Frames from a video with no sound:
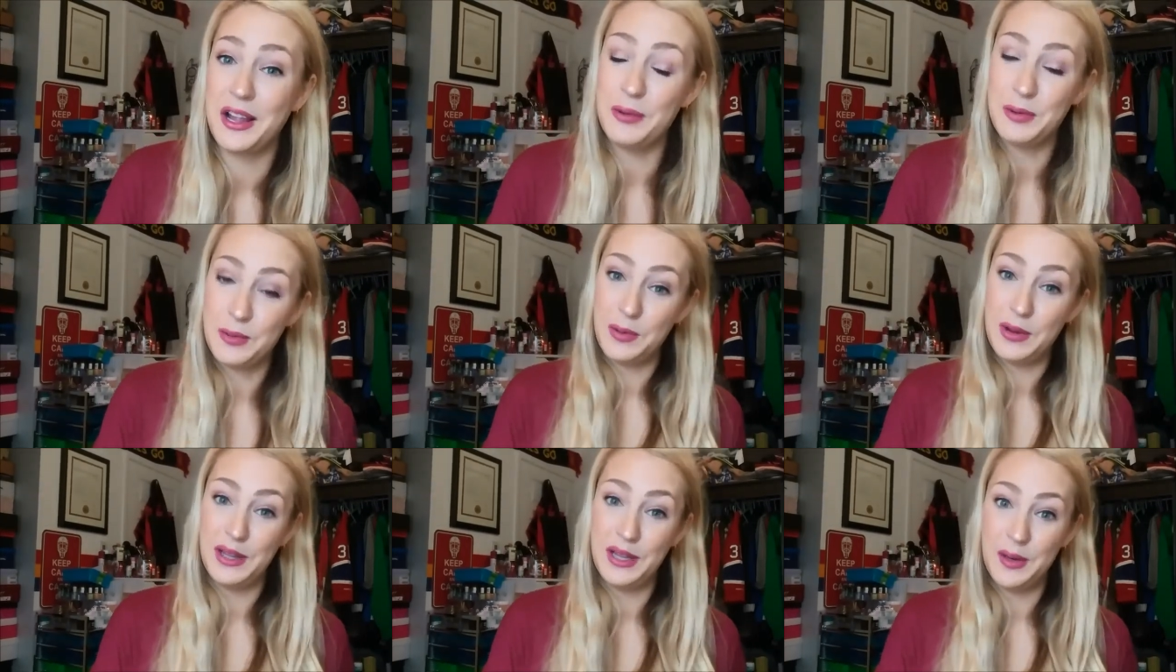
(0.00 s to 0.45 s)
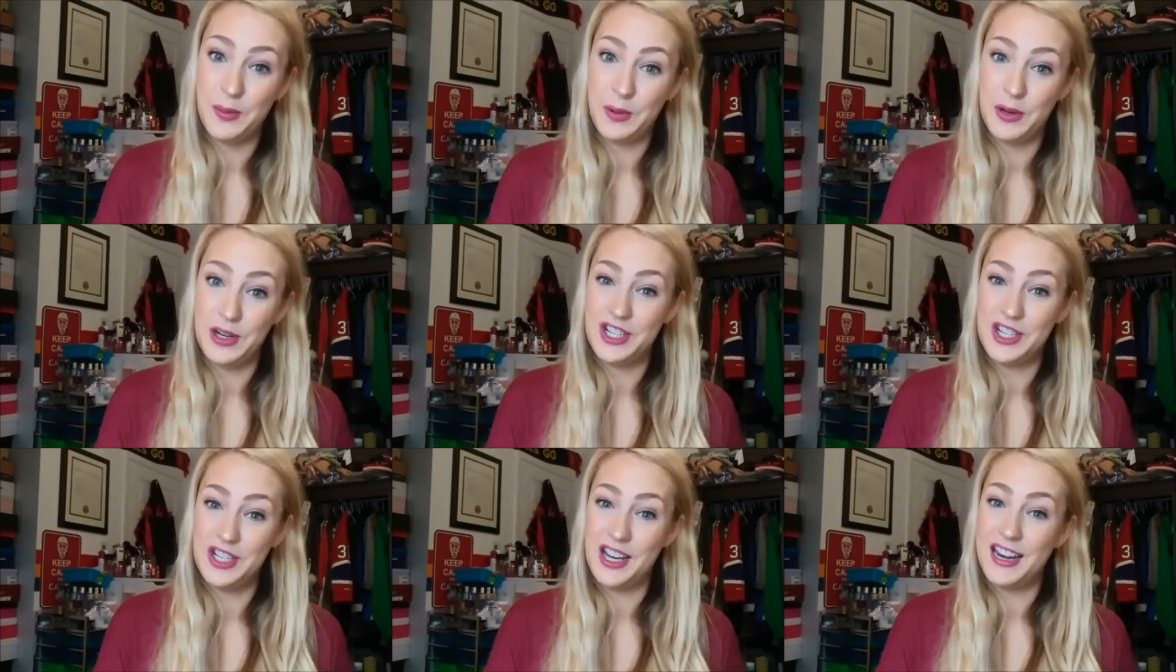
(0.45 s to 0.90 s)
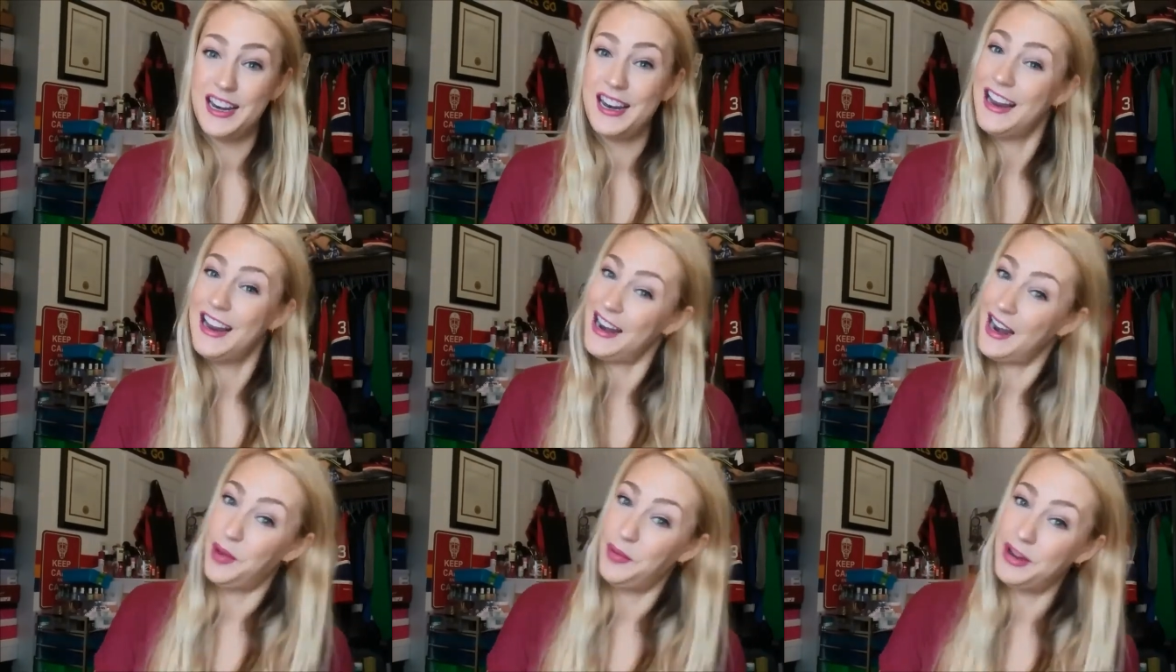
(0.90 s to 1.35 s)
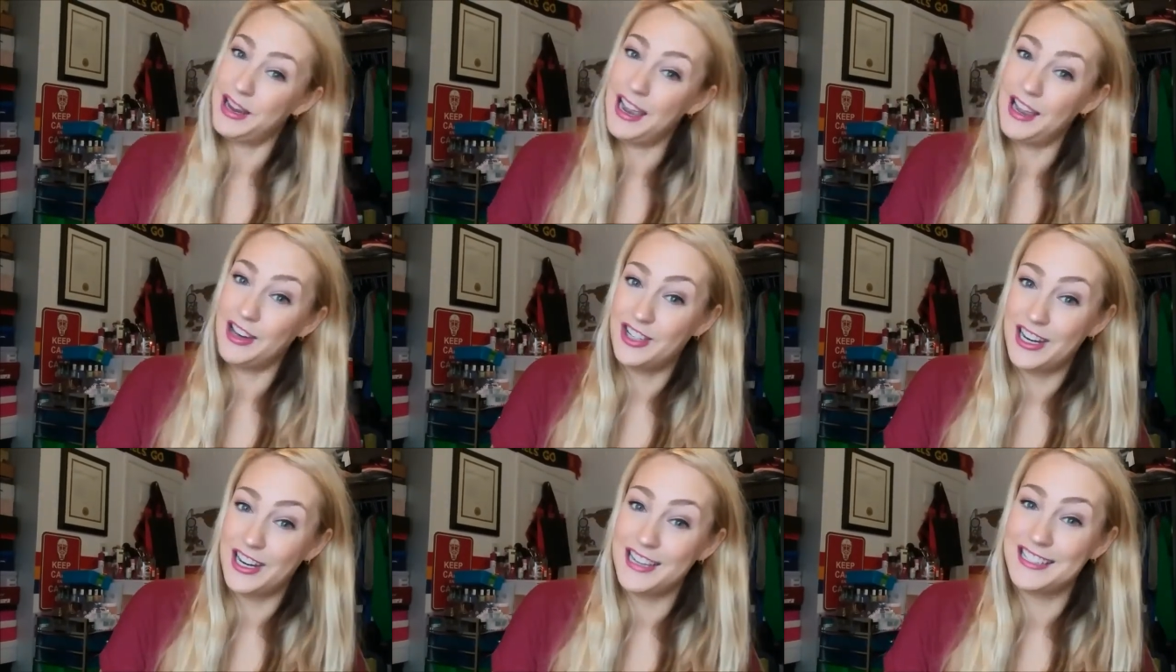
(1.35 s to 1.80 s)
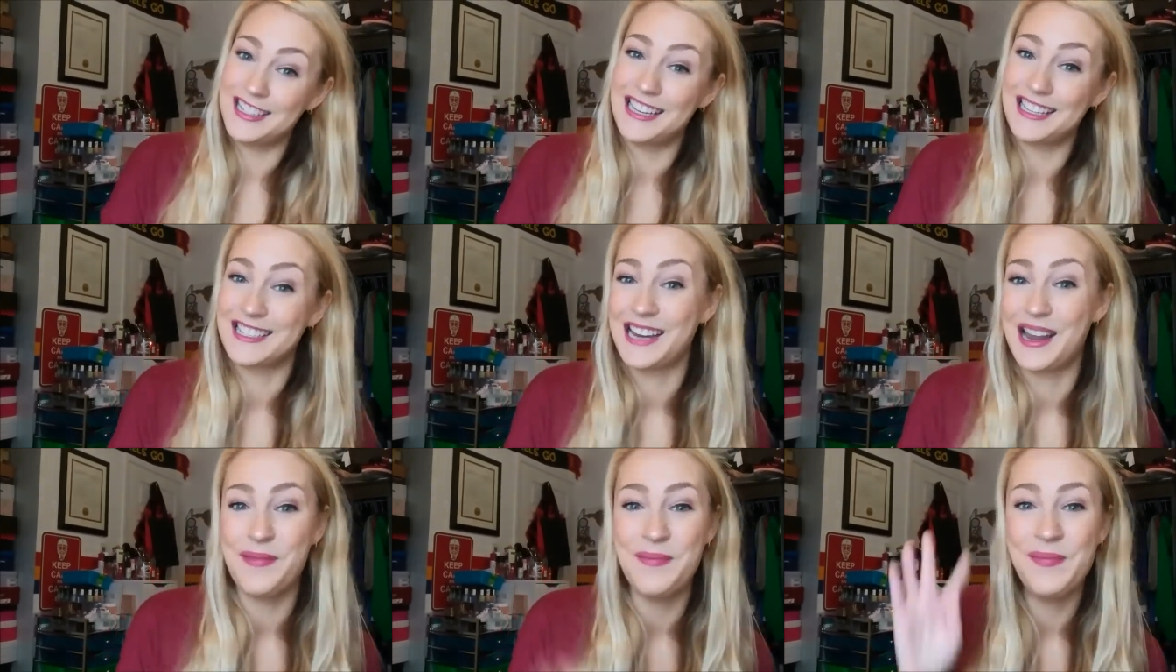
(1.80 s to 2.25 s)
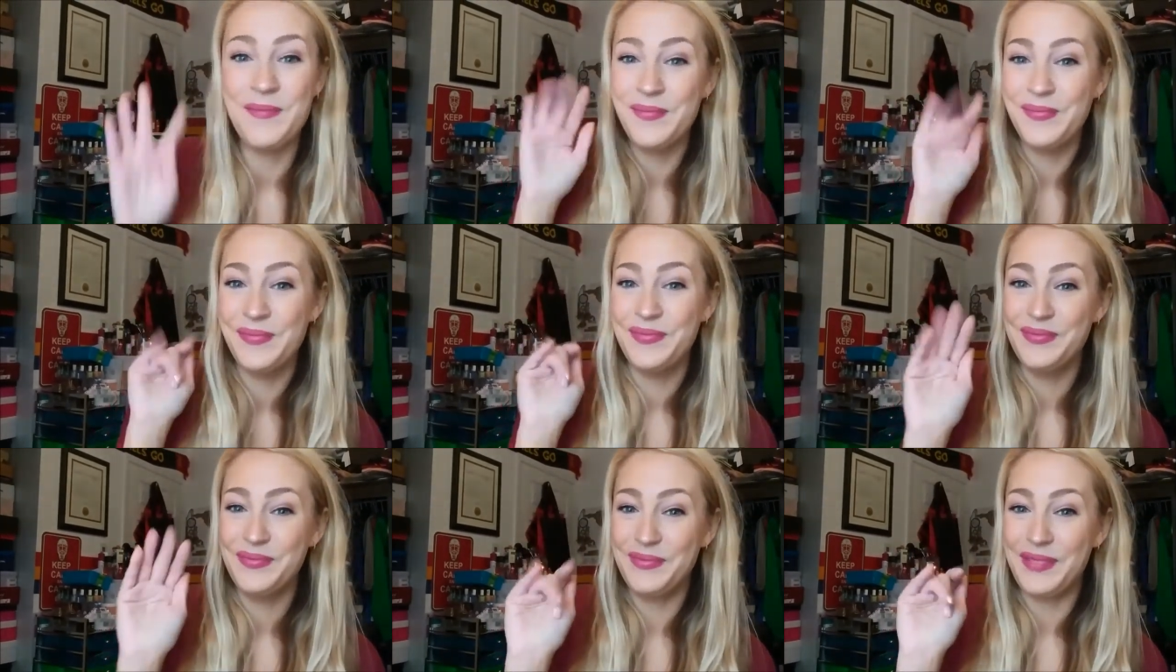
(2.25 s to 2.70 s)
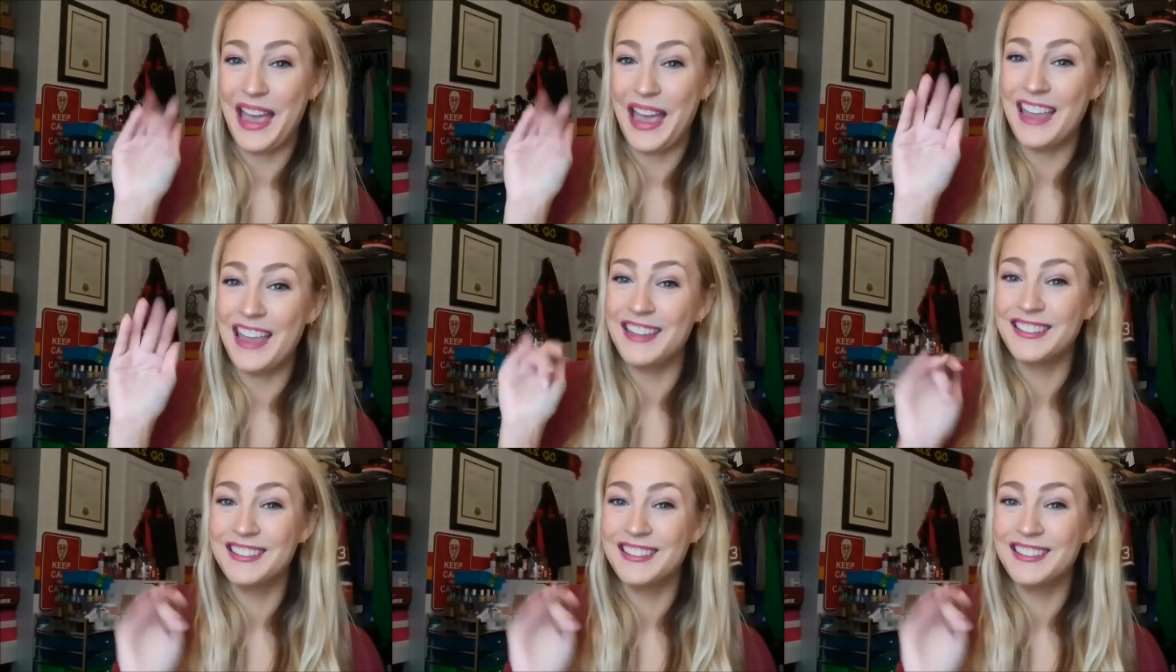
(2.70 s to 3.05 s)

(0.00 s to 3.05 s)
I would really appreciate it and I will catch you guys next time. Bye.